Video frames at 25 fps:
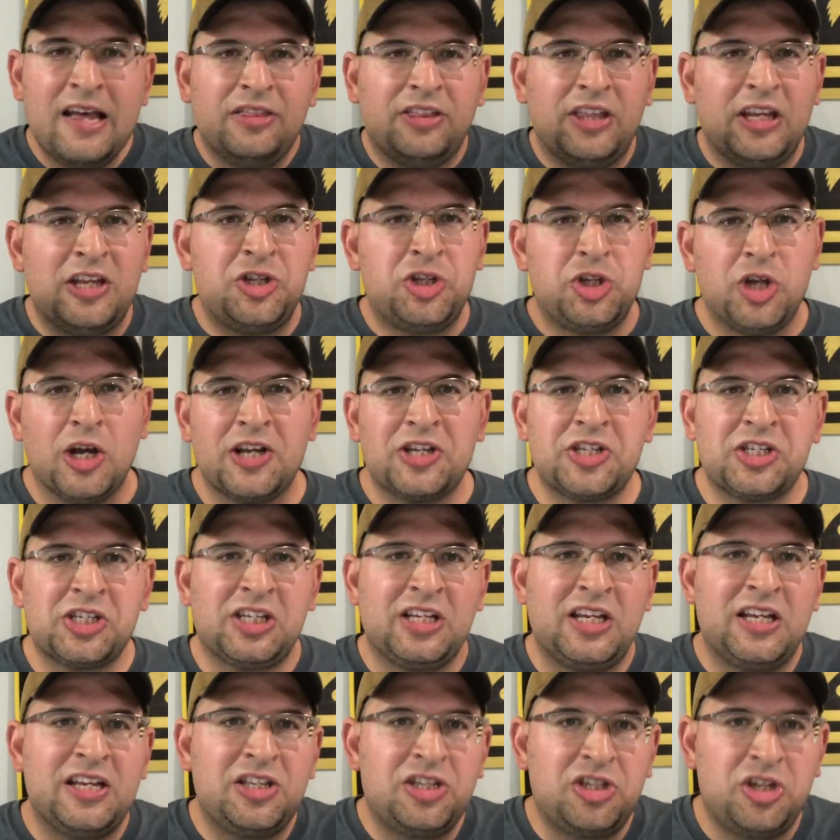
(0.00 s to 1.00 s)
They just
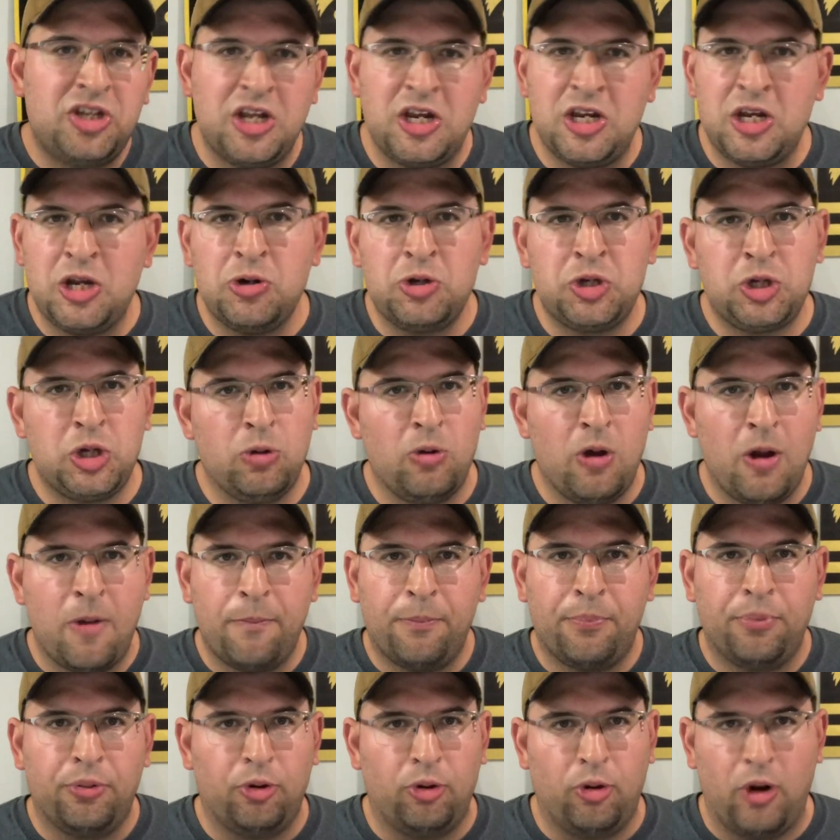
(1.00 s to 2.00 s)
continue to
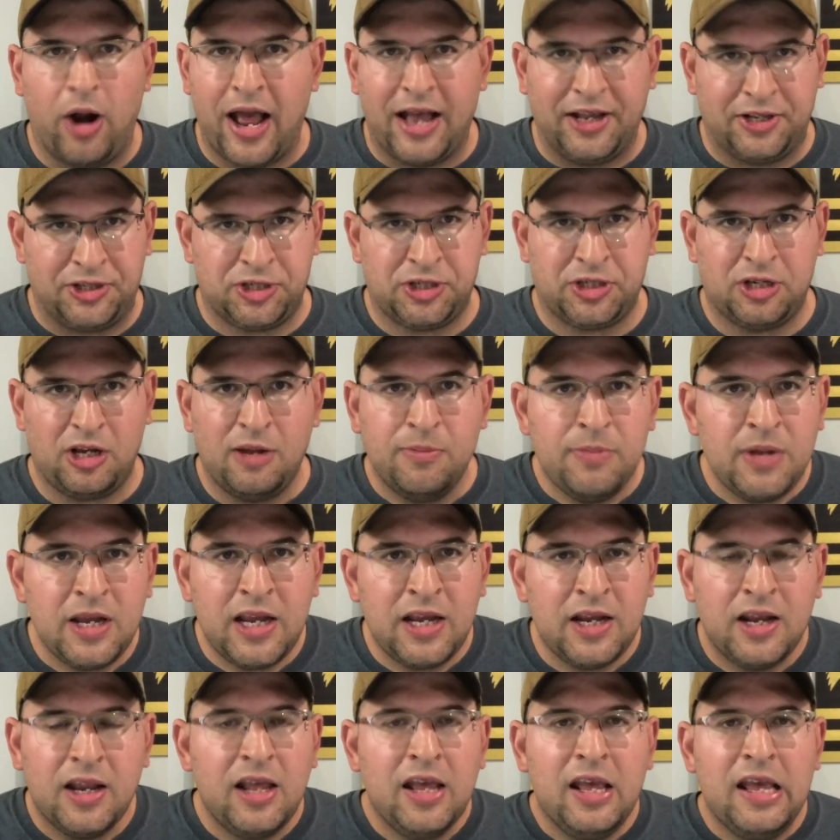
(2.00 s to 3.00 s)
impress. I
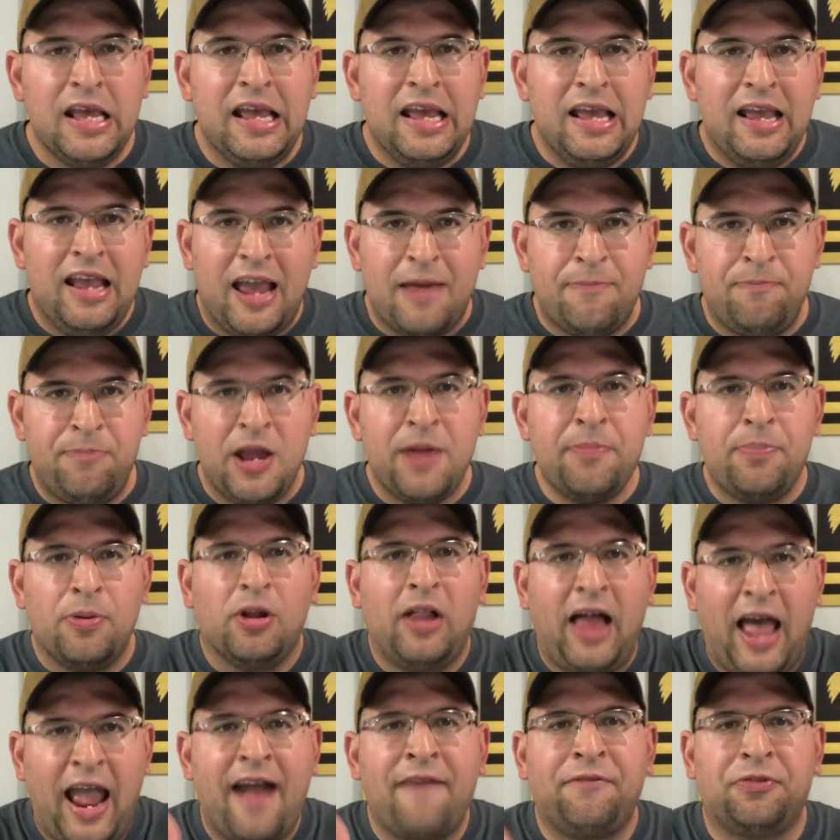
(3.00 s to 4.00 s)
mean, and
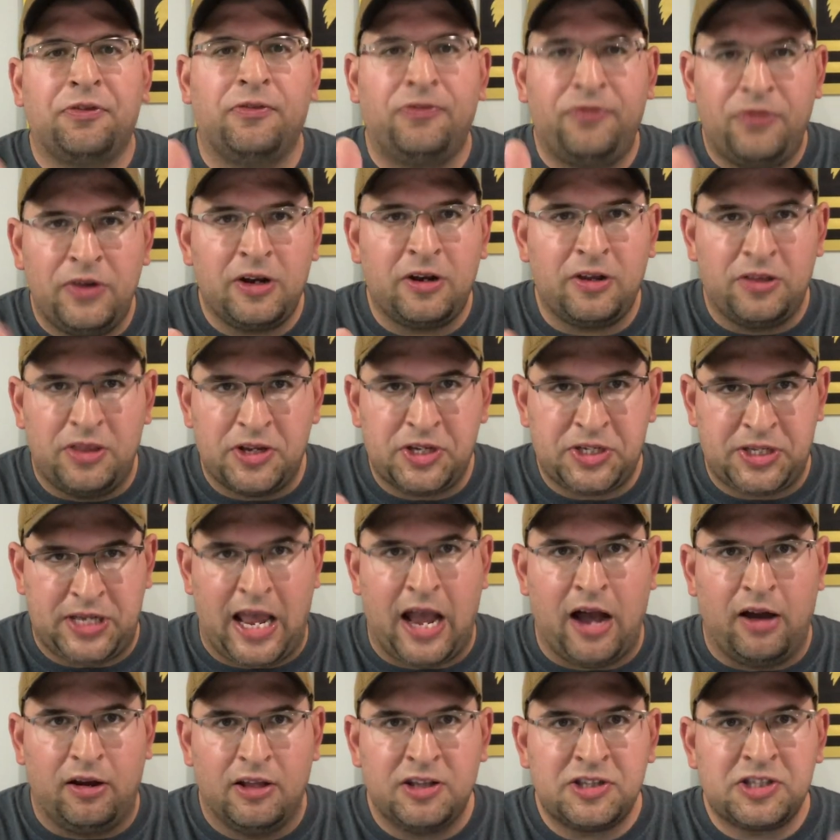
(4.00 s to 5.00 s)
people have to figure this
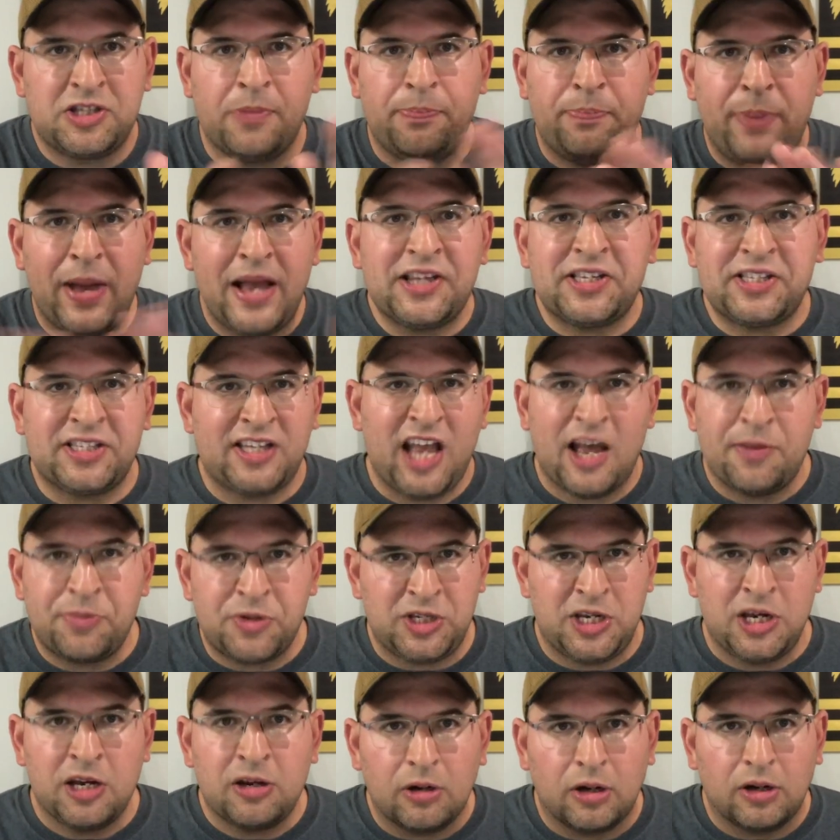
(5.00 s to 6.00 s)
out. It's the best kept
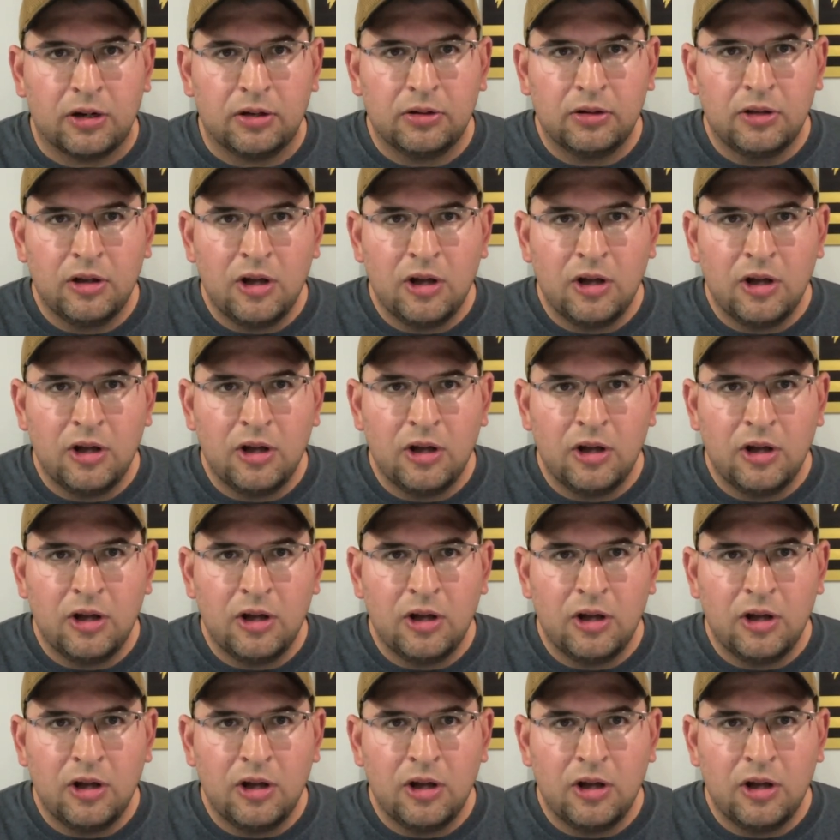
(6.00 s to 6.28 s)
secret.